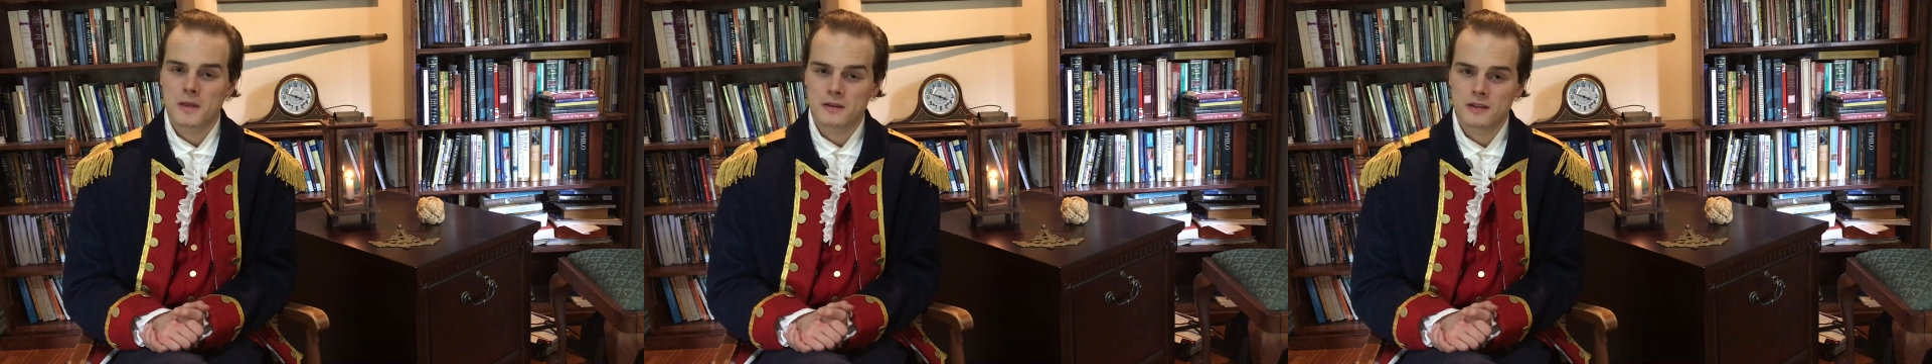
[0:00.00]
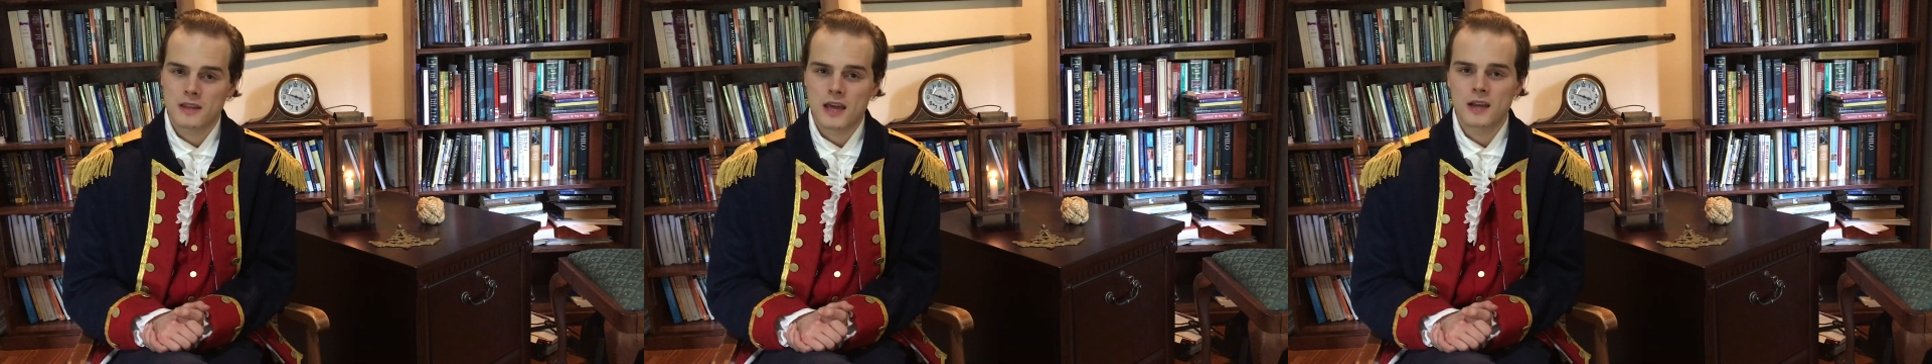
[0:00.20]

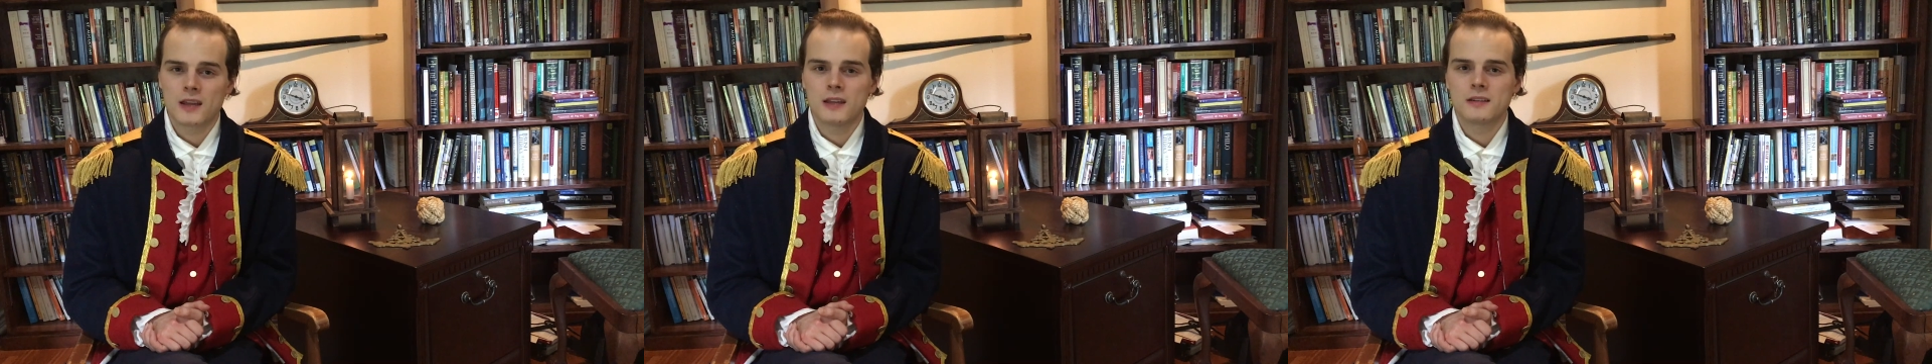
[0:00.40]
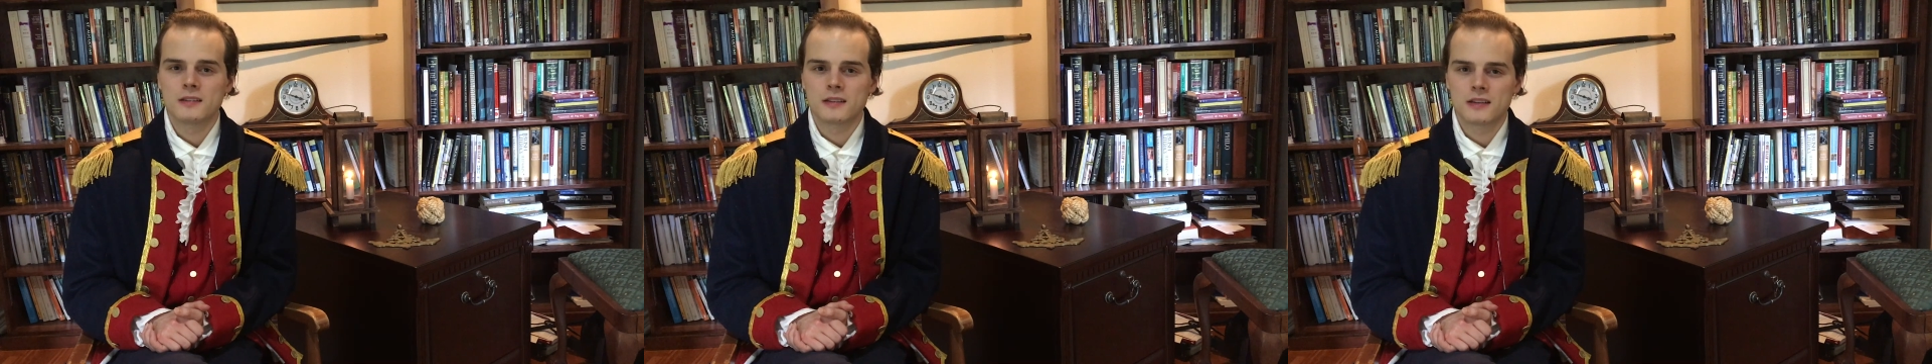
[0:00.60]
To that
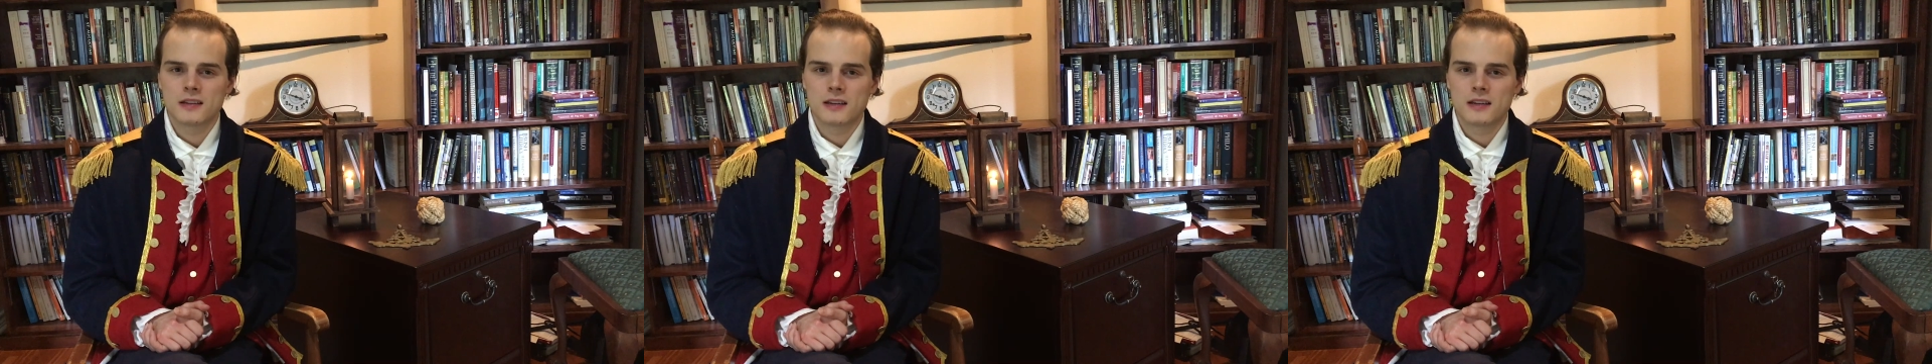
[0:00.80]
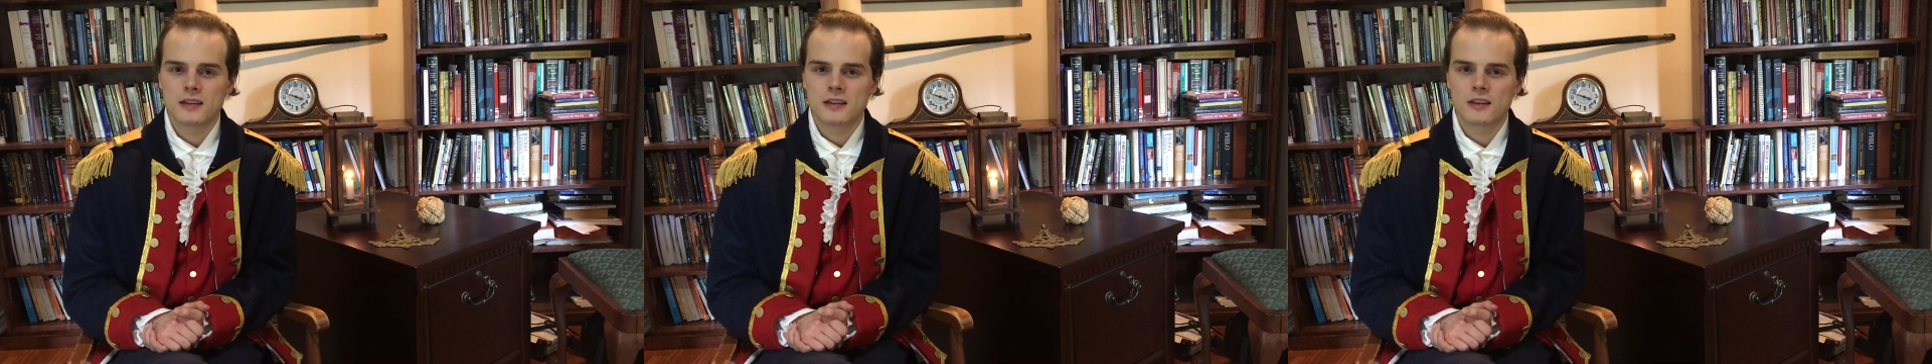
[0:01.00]
end...
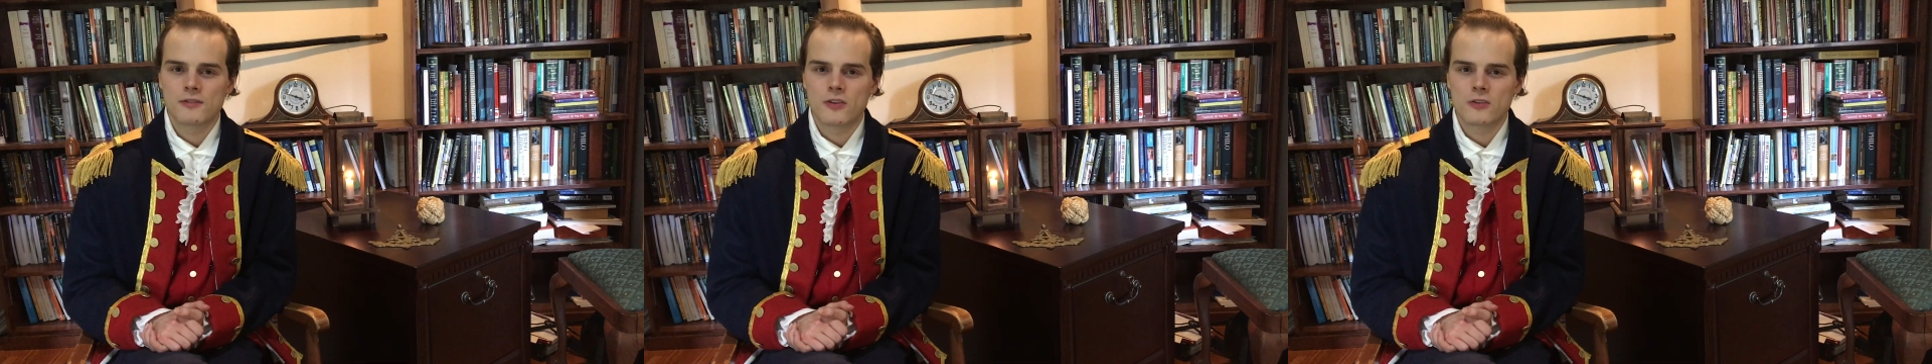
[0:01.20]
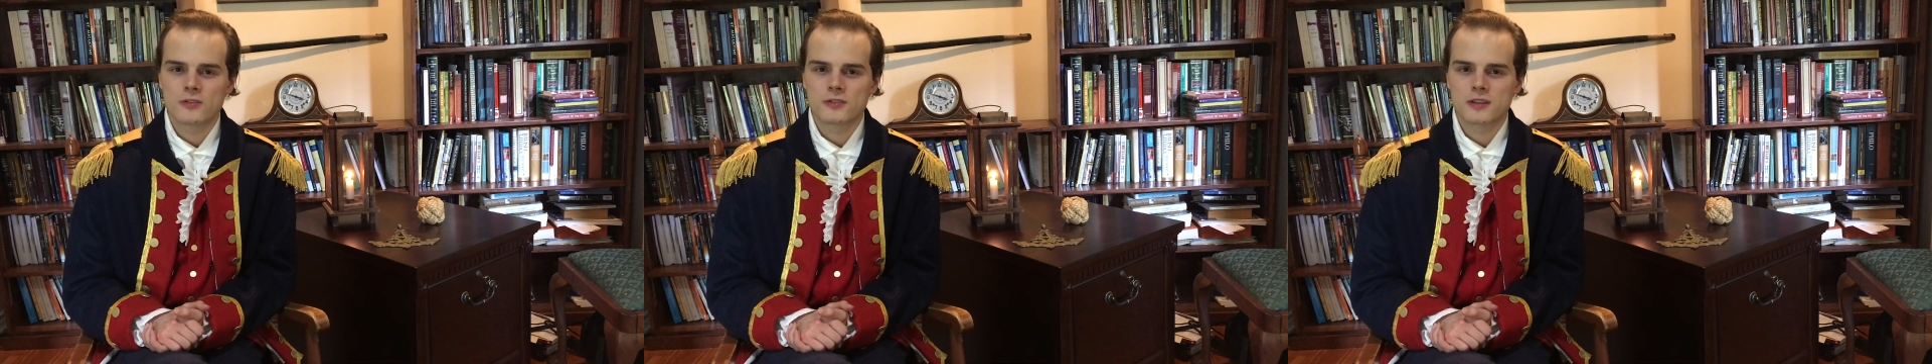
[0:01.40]
The
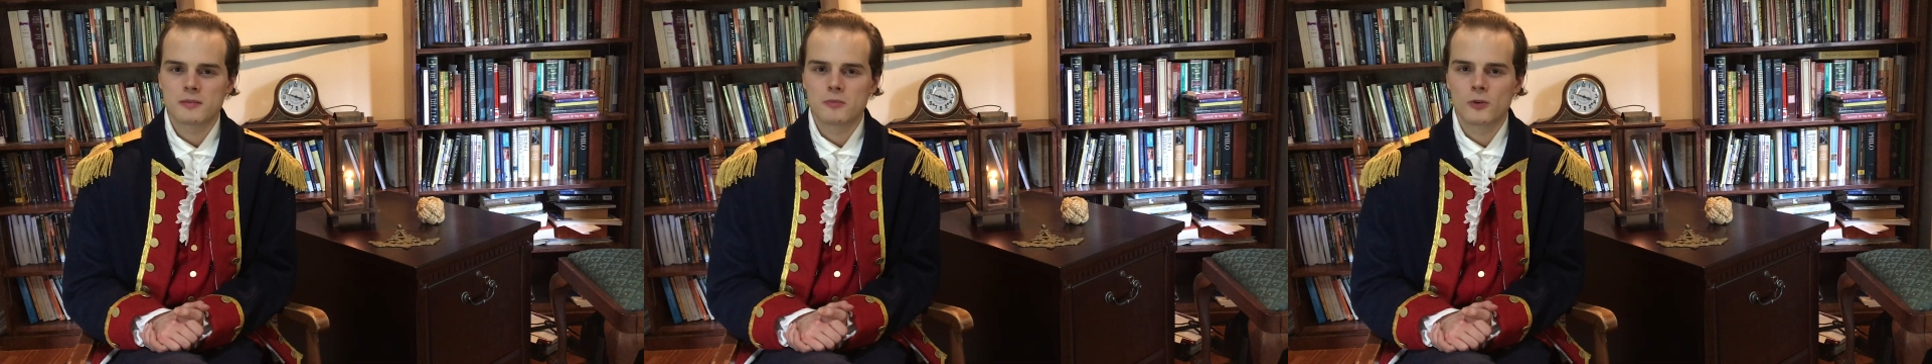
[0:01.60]
first and